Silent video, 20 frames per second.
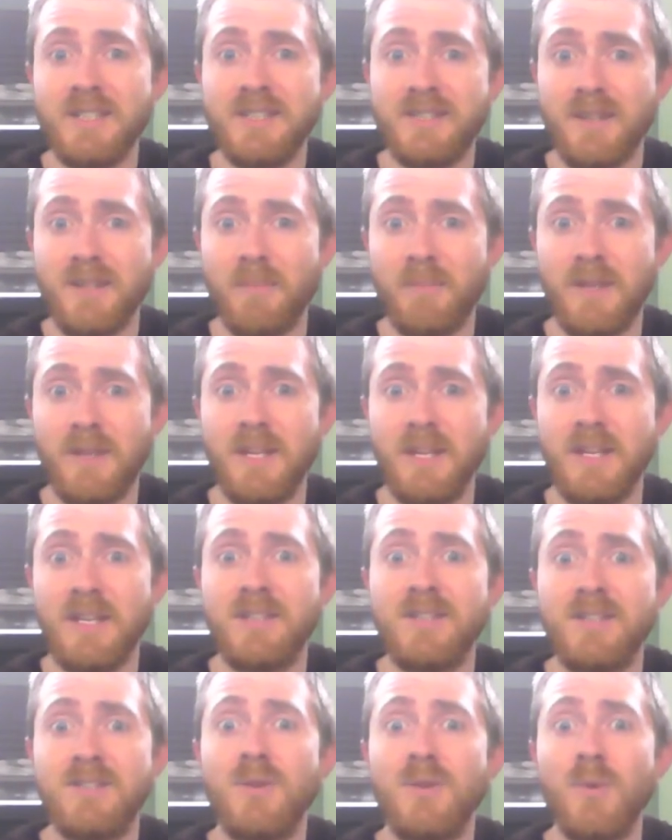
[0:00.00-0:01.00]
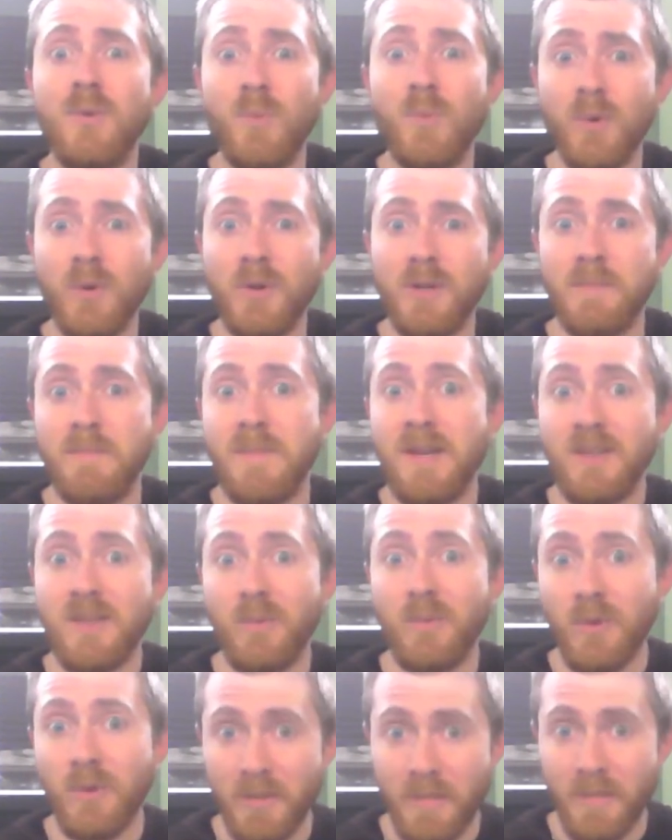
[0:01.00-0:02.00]
something to the world and make
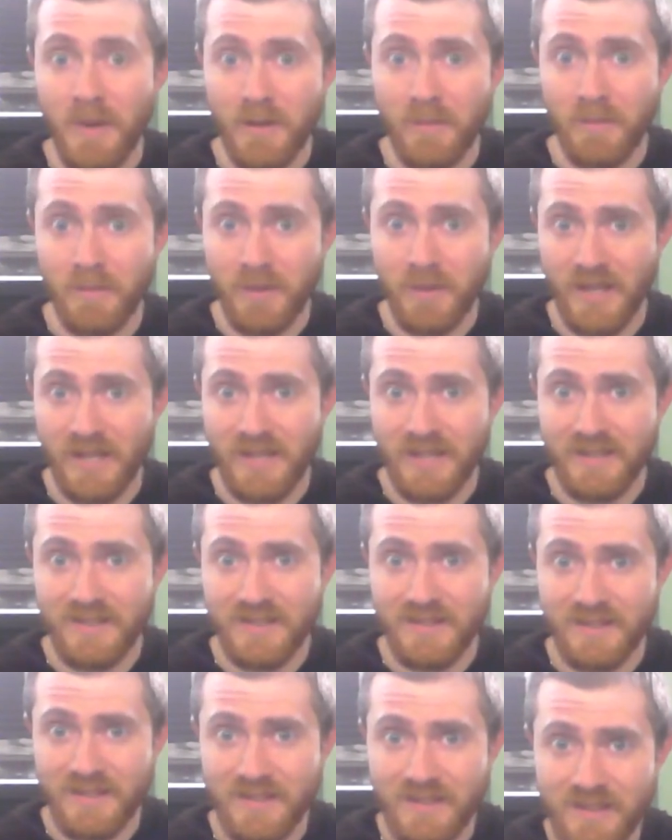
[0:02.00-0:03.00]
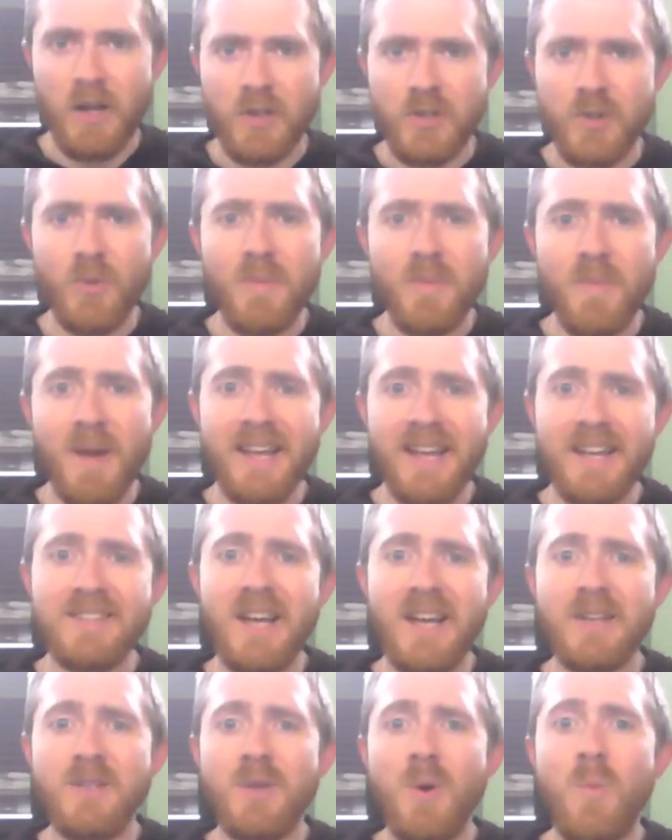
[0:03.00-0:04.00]
the world a better place. So with my
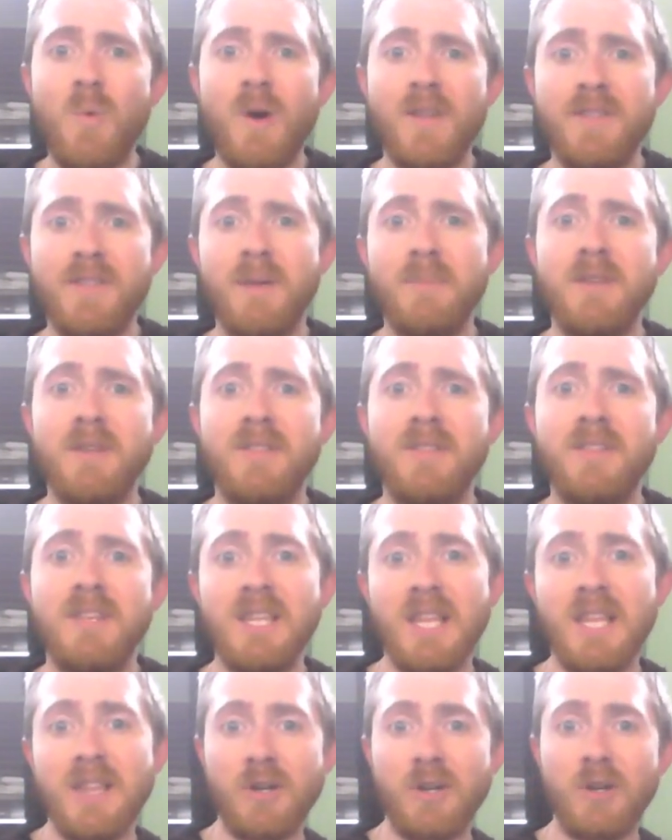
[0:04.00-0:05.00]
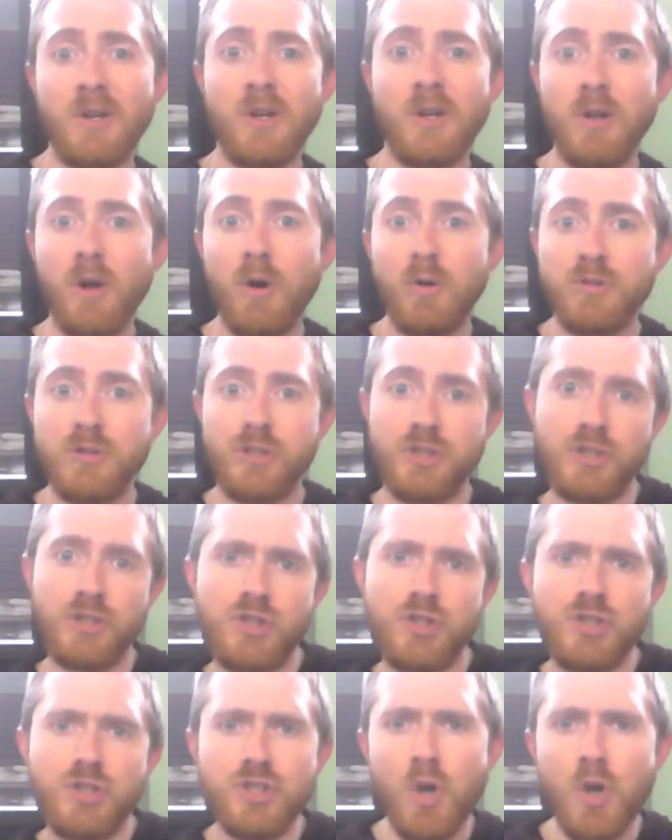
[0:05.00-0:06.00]
kids, I don't want them to think that their clothes
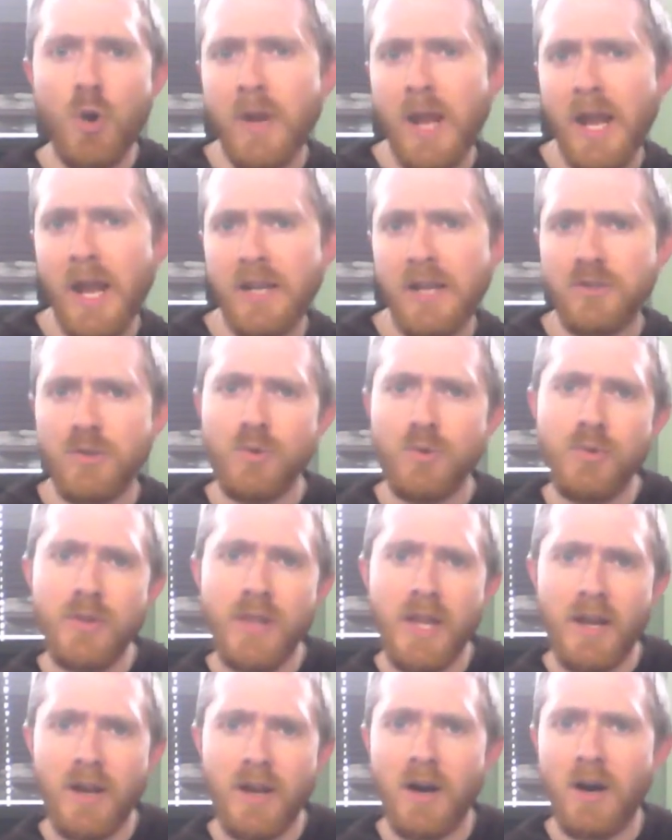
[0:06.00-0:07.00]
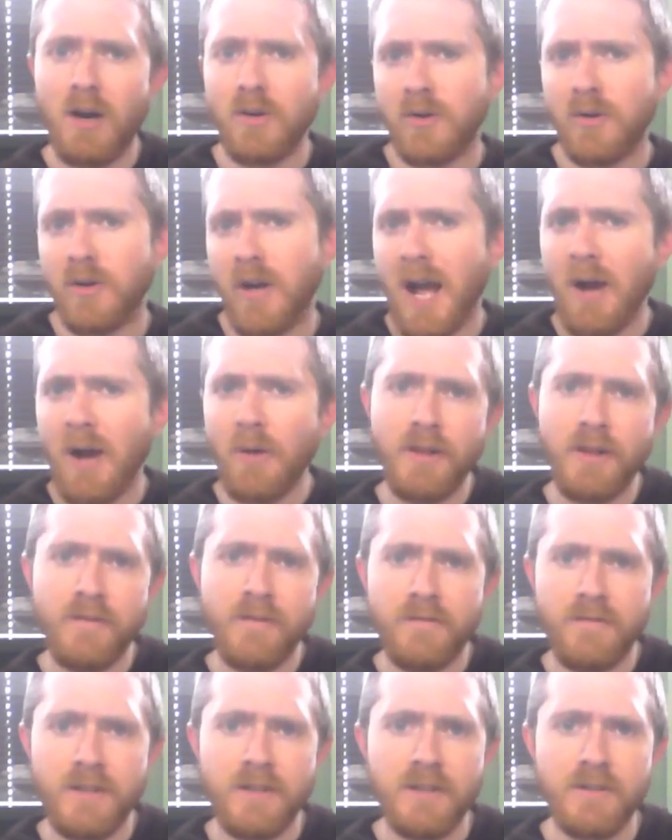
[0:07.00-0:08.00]
should showcase who they are or how they
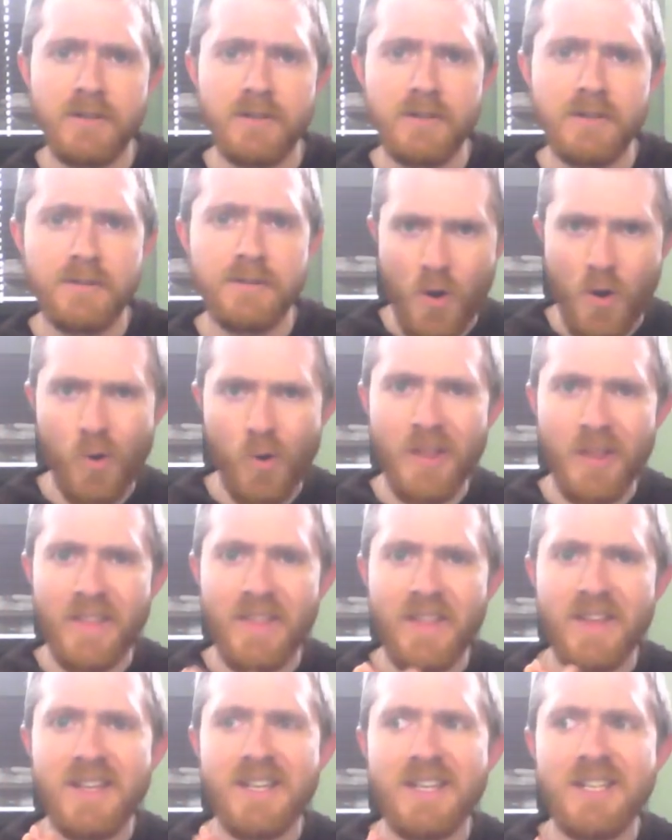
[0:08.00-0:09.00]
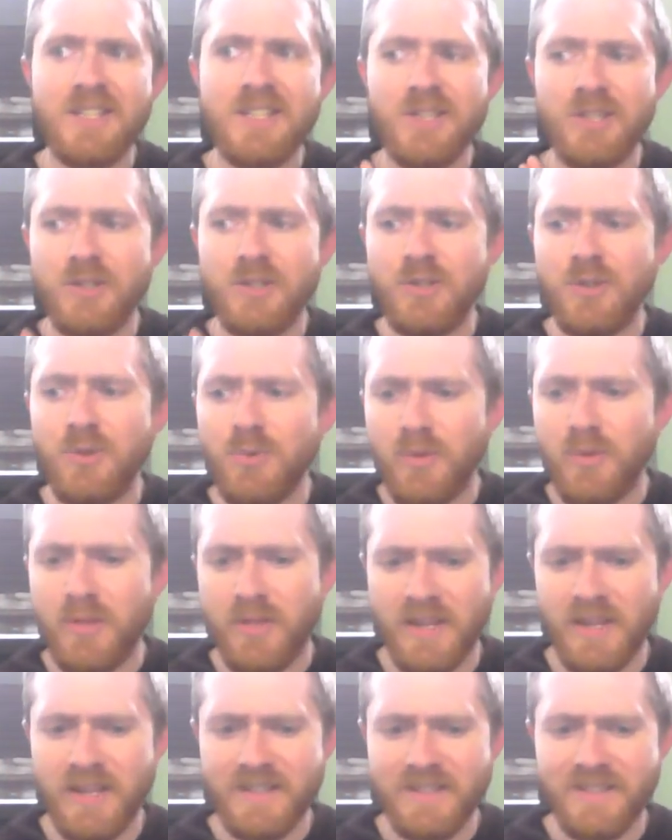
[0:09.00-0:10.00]
feel, or that they need to do
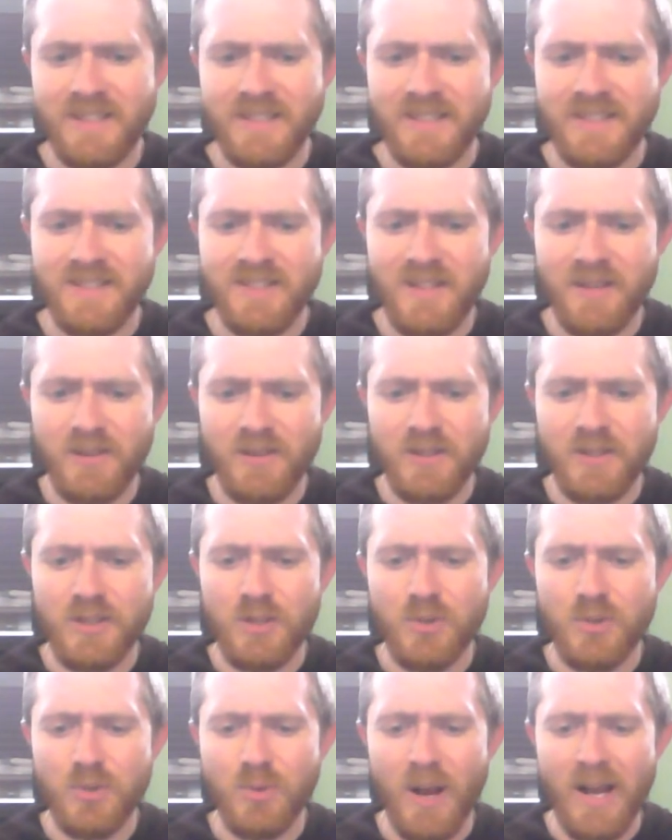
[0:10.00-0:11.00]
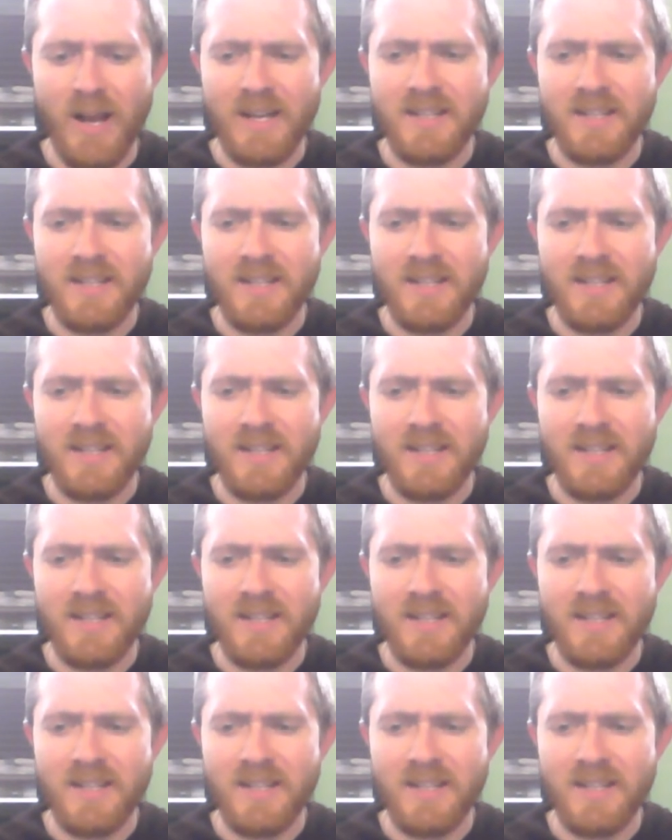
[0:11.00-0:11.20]
things necessarily to,